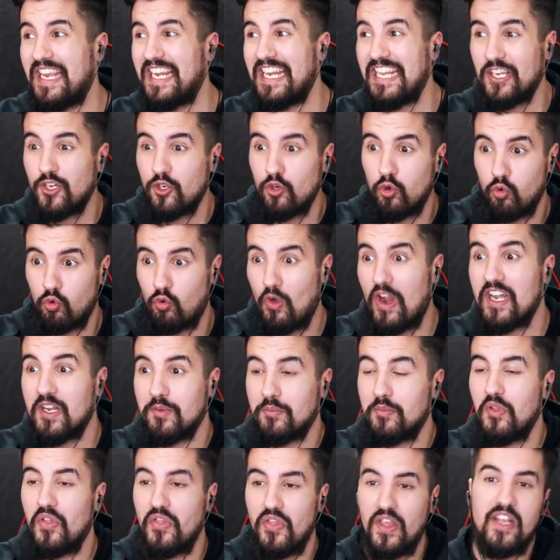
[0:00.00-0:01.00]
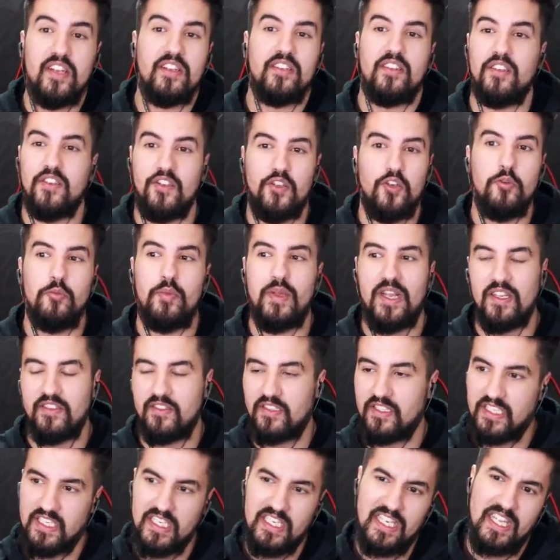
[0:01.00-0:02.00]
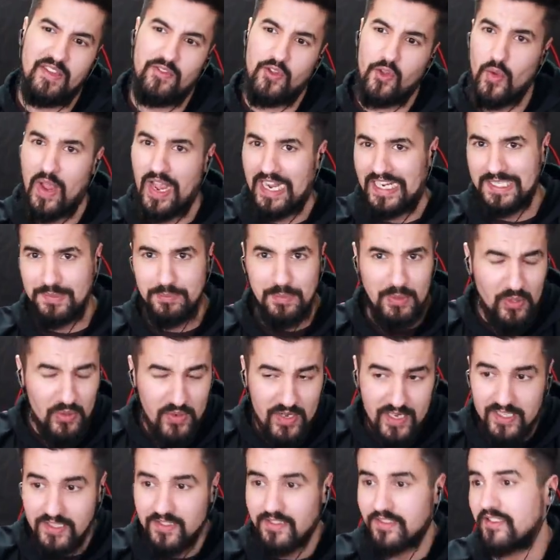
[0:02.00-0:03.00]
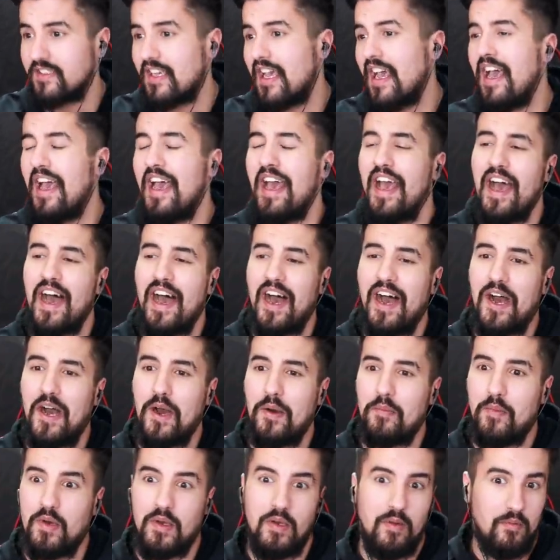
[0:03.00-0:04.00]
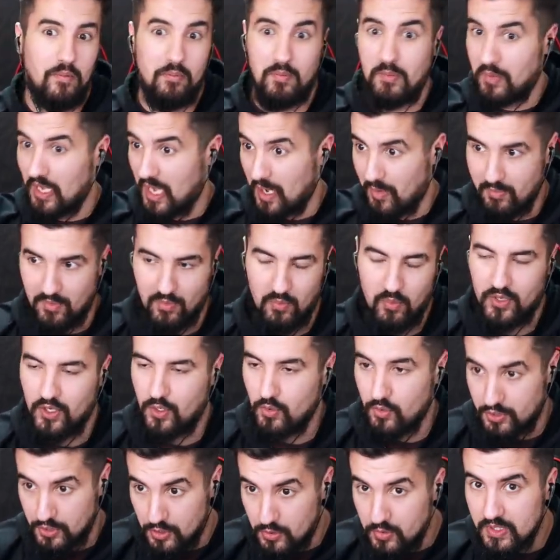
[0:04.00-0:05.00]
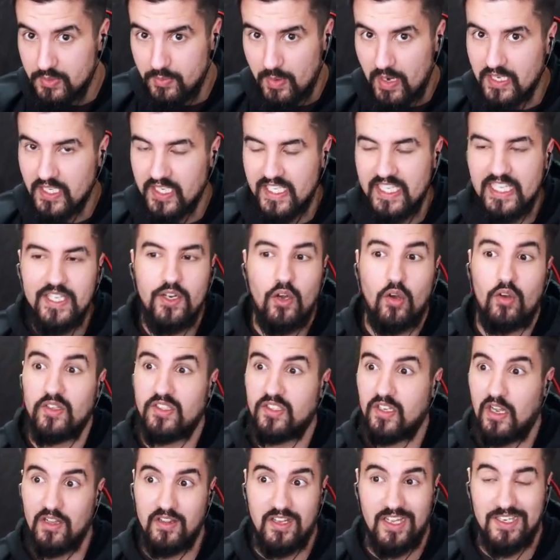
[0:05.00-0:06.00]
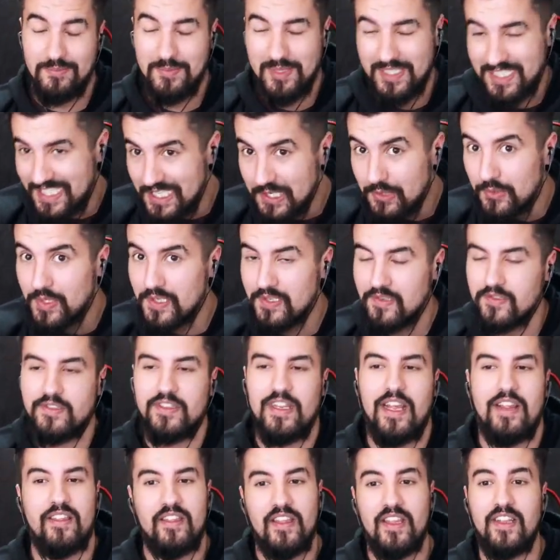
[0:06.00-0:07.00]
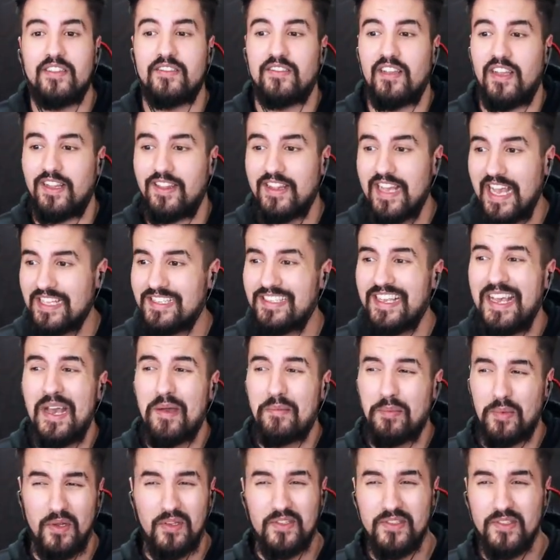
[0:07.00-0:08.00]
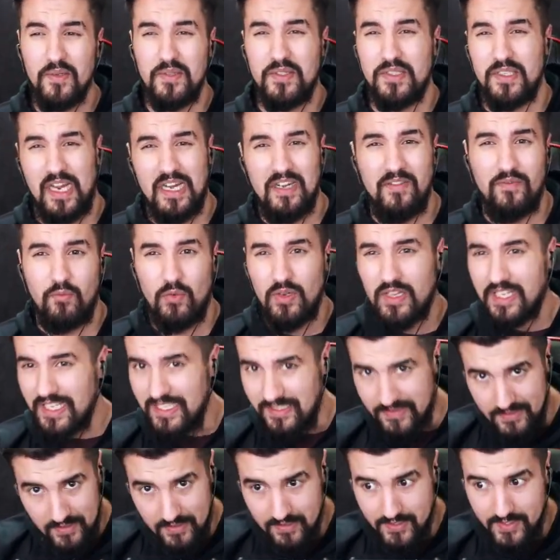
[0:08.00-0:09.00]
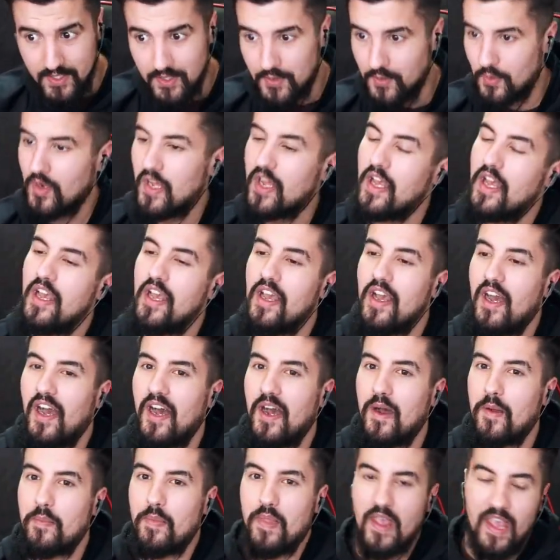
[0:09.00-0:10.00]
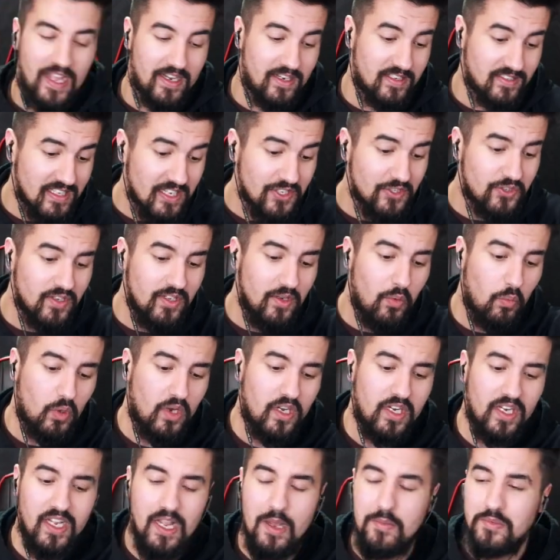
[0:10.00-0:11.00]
an incredible thing to do because it's going to give you experience when you do spend key cards, a lot of materials and things like that, but also it's kind of really easy to do. And essentially we're going to